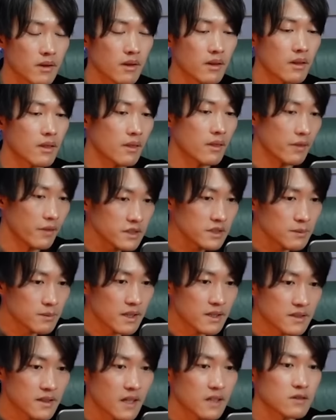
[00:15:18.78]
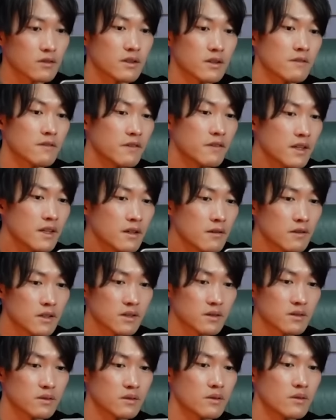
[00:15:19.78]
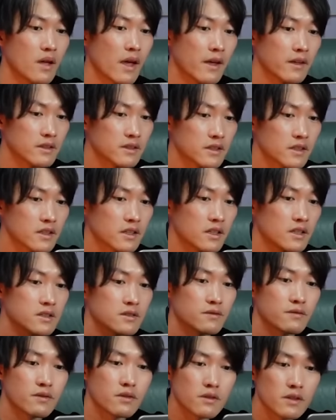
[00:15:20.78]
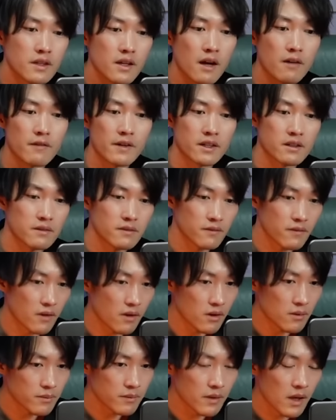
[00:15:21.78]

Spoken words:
This means that if he were to enter his fully awakened form,